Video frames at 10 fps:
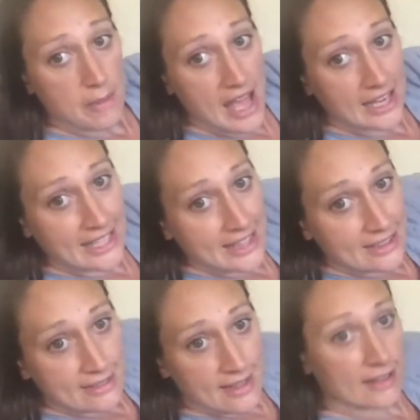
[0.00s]

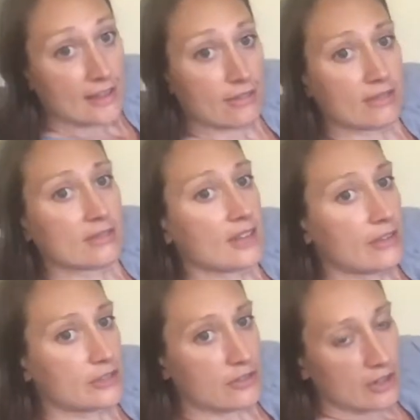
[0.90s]
any
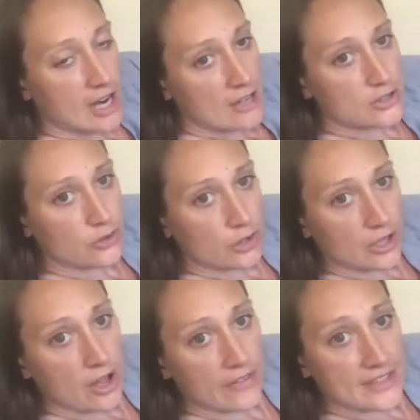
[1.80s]
leftover castor oil
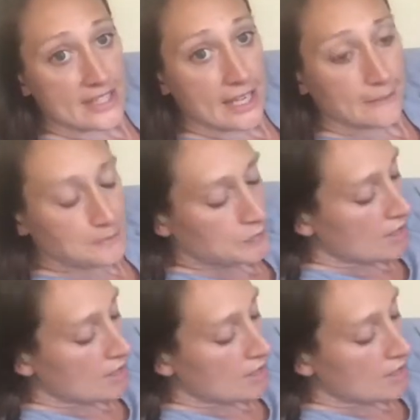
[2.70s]
on the skin.